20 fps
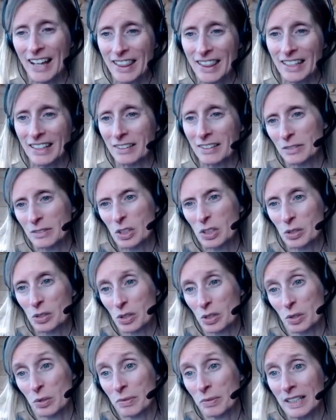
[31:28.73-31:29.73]
think
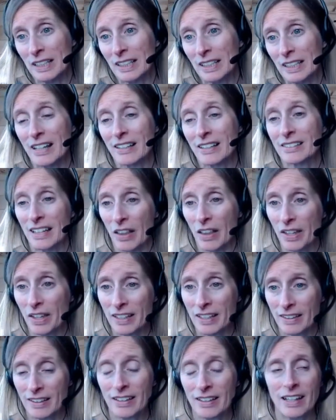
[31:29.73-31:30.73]
just to realize that
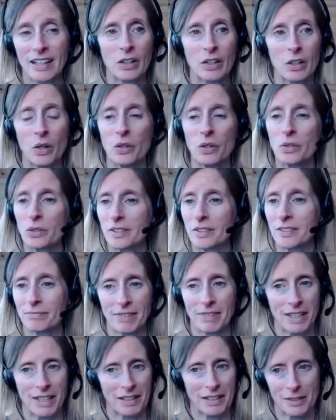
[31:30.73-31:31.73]
it
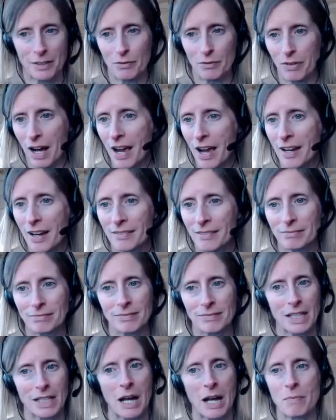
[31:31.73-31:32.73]
goes in a
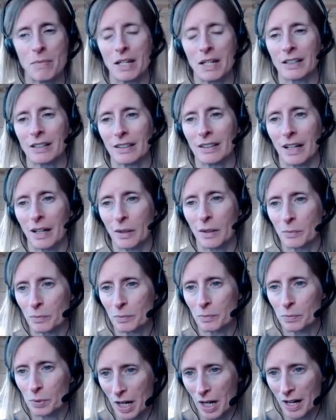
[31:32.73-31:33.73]
divine timing
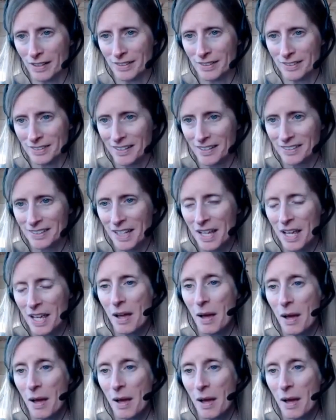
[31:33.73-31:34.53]
and process.